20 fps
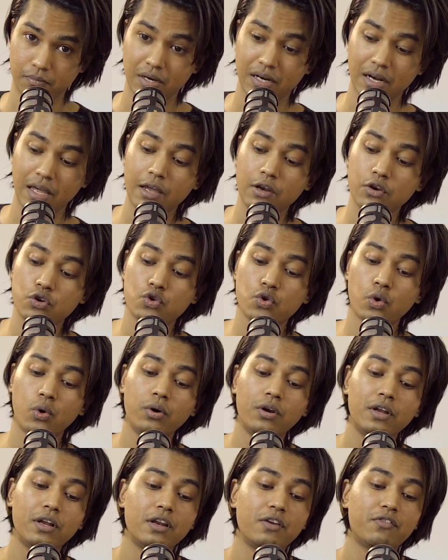But in
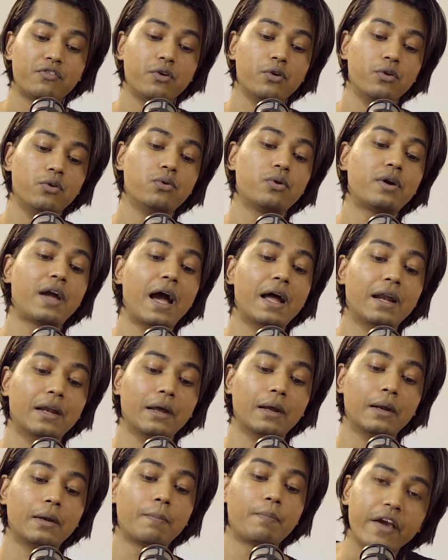total, if you look at
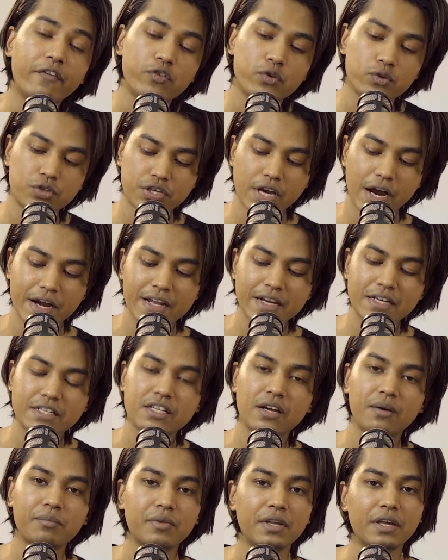it, if you studied
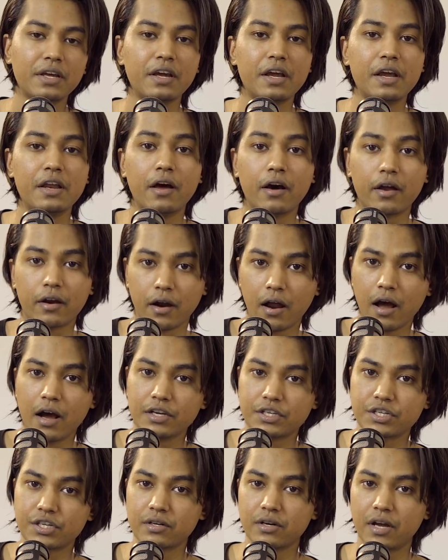something in a
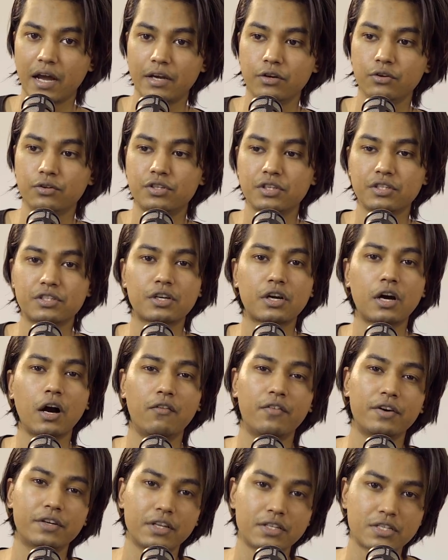rush and you just
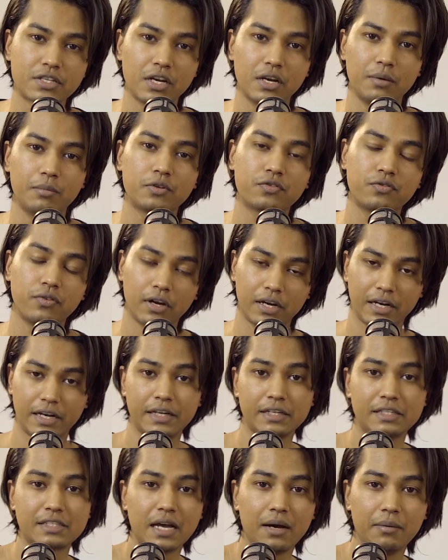covered the syllabus for an
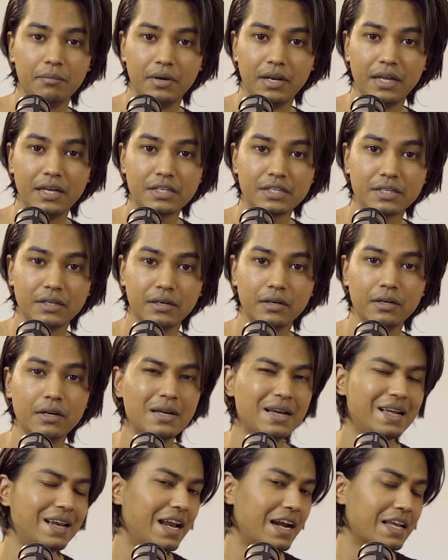examination,
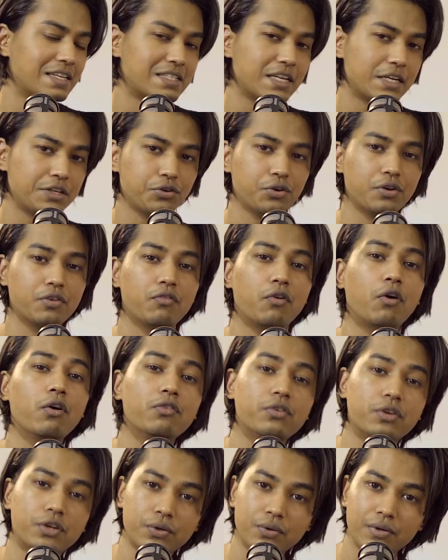let us say you
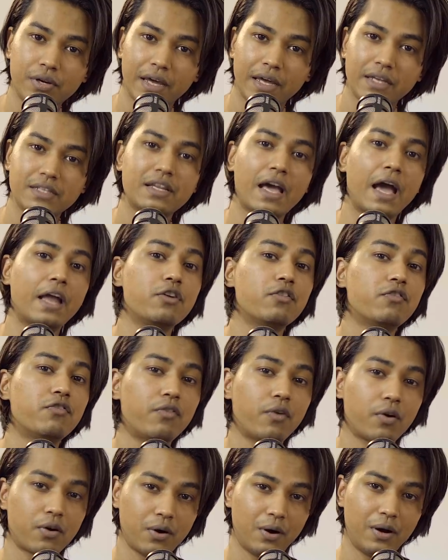involved 2 days and you
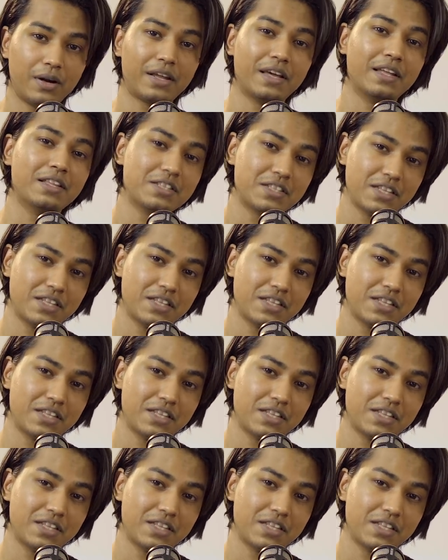forgot in